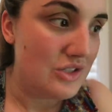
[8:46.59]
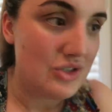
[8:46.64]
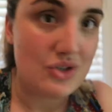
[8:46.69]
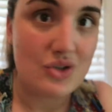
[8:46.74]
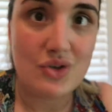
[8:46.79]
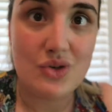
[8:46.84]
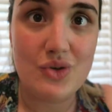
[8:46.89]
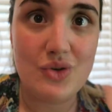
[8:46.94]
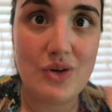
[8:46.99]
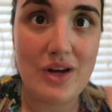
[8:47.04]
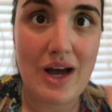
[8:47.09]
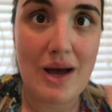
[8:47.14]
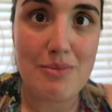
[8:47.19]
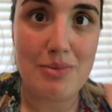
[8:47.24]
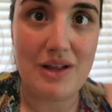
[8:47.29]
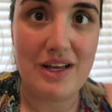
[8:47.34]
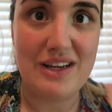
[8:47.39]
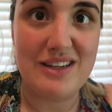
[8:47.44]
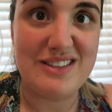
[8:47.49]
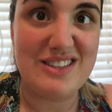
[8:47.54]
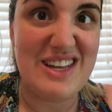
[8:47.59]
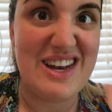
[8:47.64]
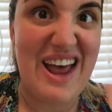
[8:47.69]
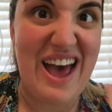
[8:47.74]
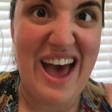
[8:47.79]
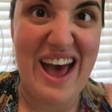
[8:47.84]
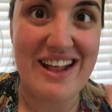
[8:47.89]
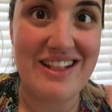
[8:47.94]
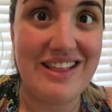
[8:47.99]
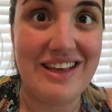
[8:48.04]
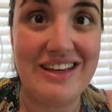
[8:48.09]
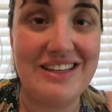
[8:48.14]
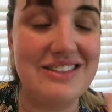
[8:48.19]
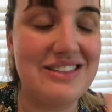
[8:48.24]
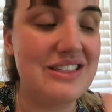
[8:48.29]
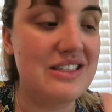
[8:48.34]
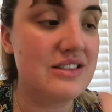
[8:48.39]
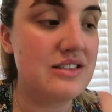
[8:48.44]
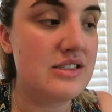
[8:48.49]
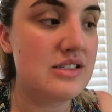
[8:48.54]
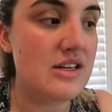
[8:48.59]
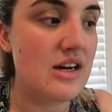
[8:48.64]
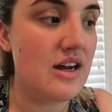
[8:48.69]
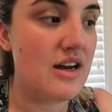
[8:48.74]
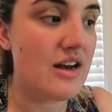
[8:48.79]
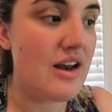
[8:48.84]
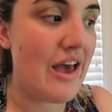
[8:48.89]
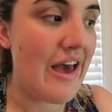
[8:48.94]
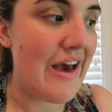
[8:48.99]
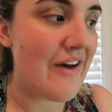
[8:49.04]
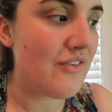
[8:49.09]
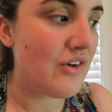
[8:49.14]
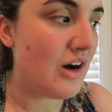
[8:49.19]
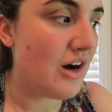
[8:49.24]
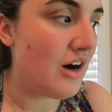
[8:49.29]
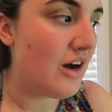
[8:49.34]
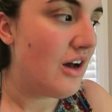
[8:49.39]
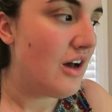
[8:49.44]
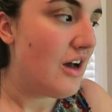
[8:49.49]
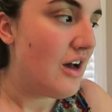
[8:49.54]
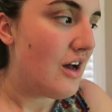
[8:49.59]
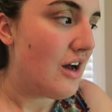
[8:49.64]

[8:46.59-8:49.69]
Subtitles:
to a place and had these things done ever.